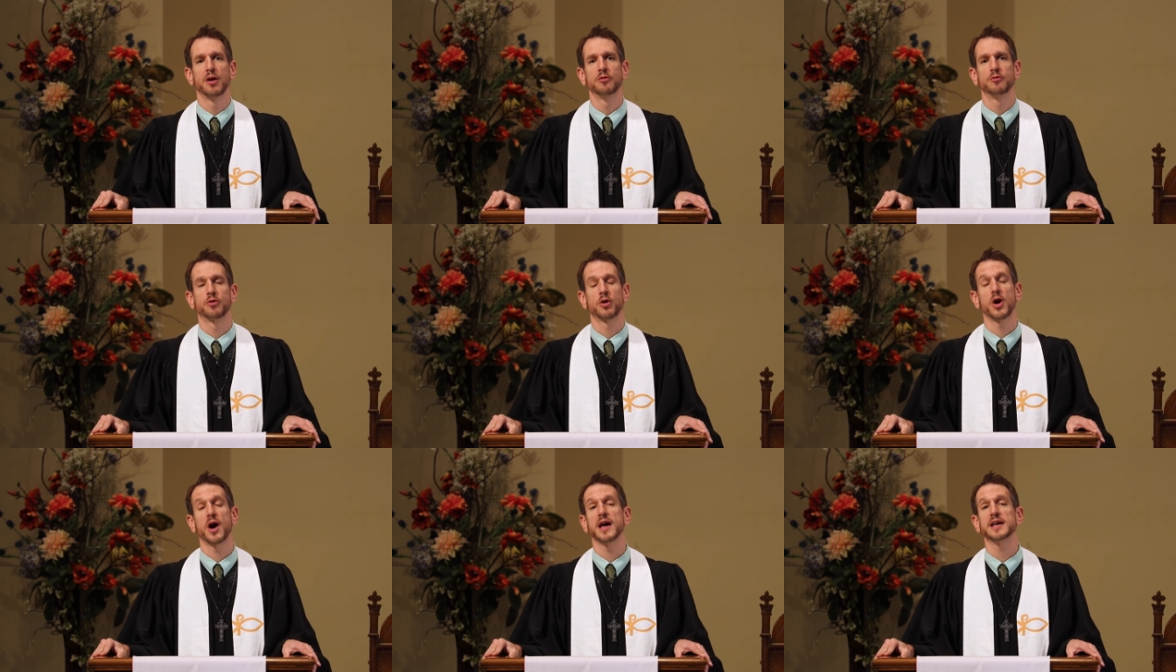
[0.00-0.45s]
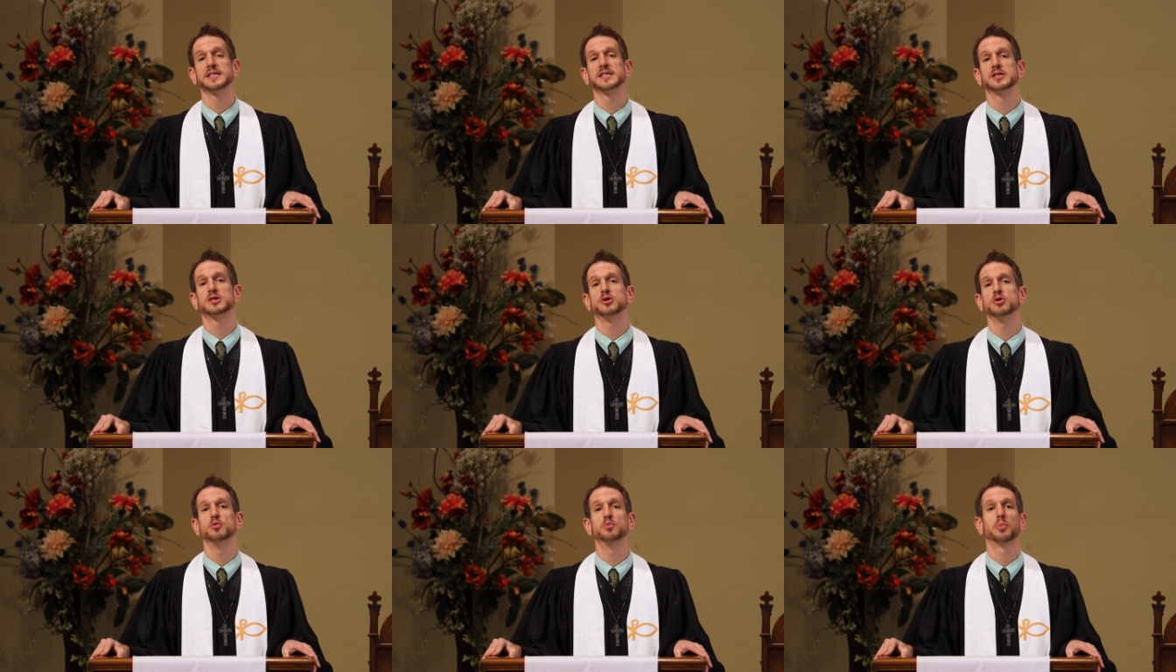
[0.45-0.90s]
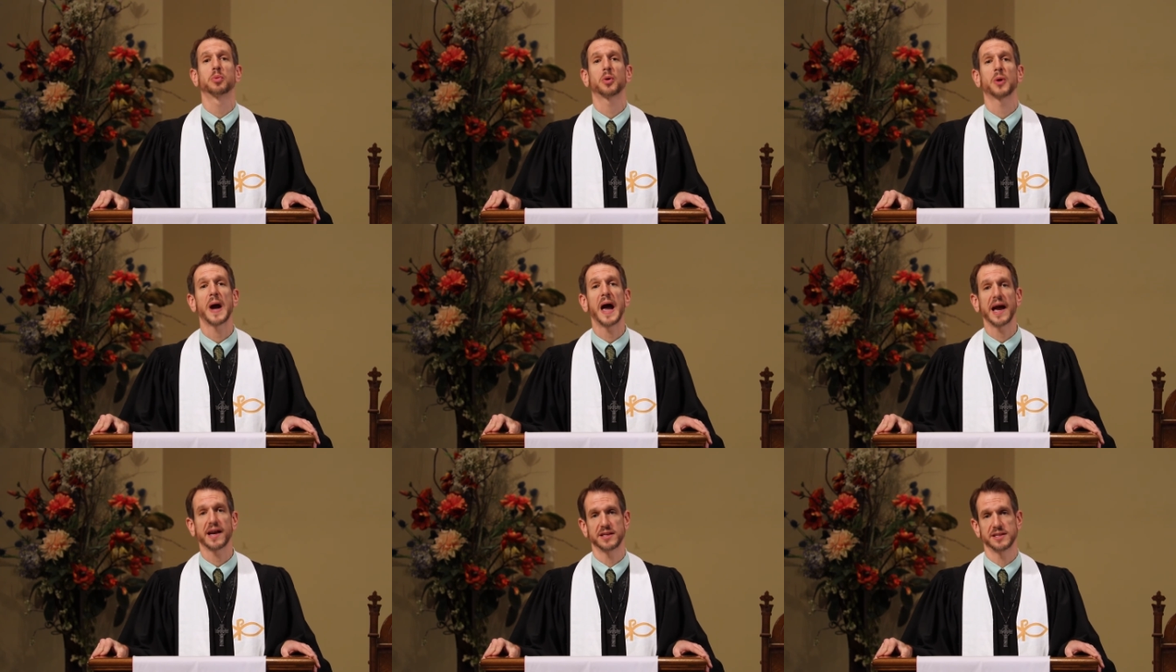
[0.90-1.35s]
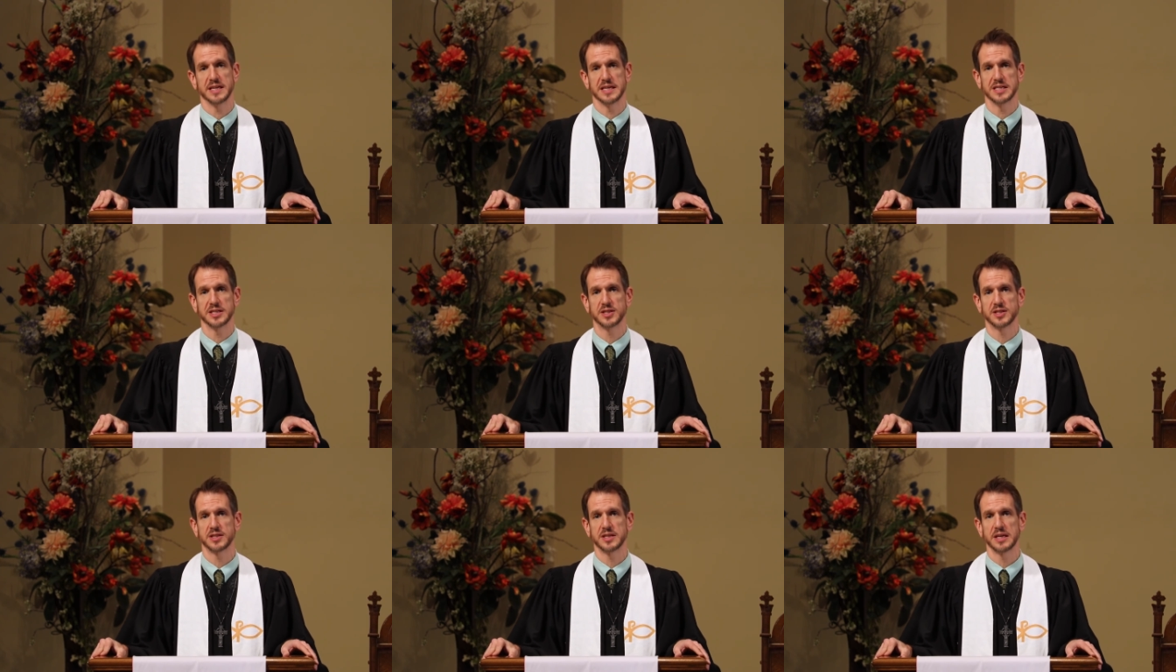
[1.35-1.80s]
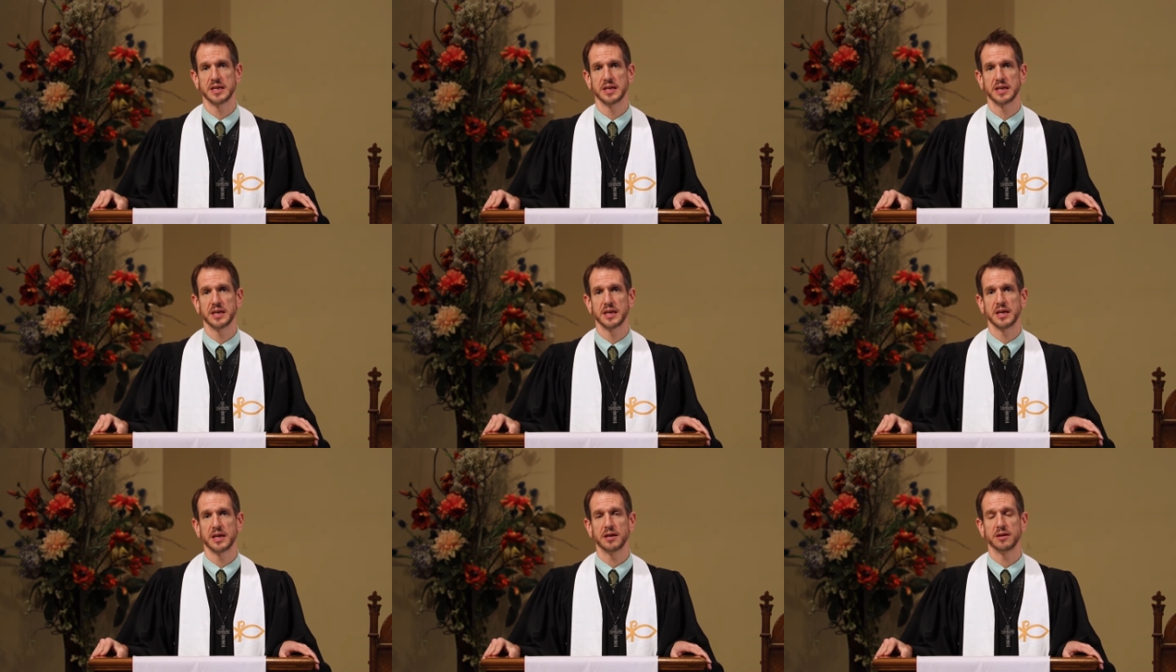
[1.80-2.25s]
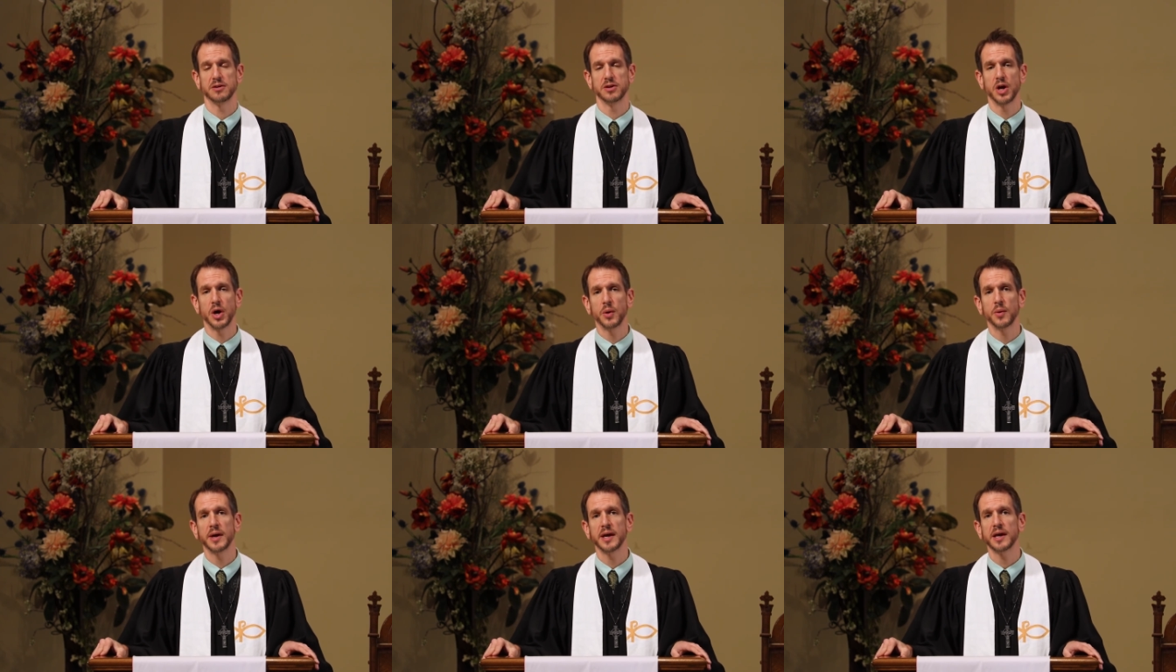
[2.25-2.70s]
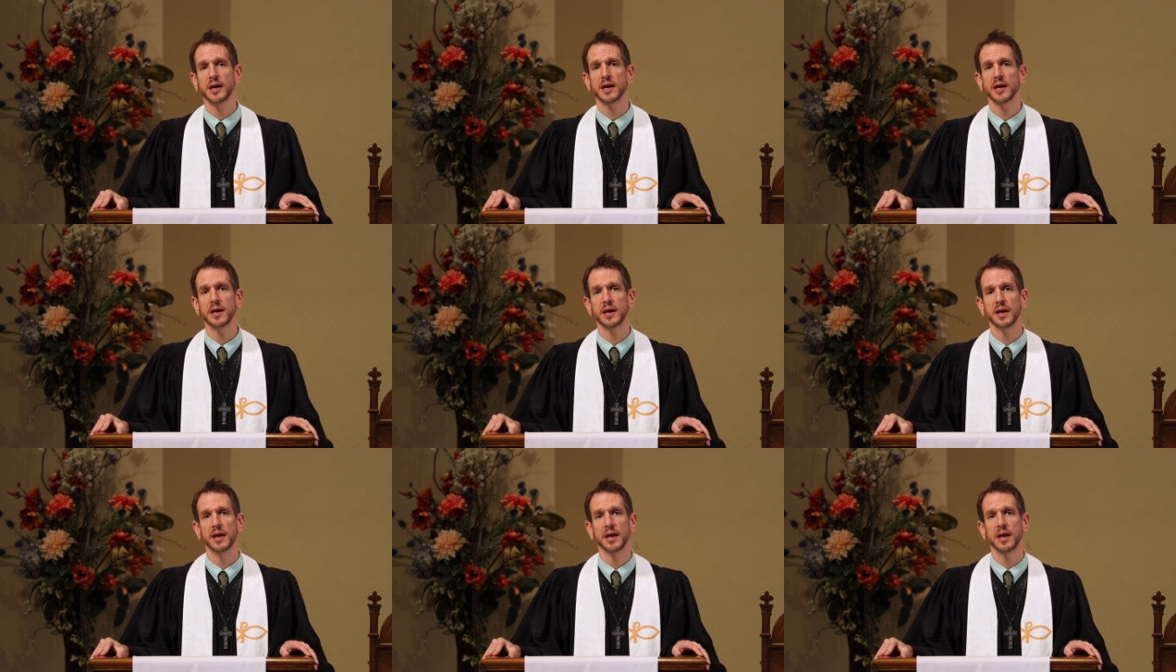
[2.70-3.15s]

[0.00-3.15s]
for us to practice knowing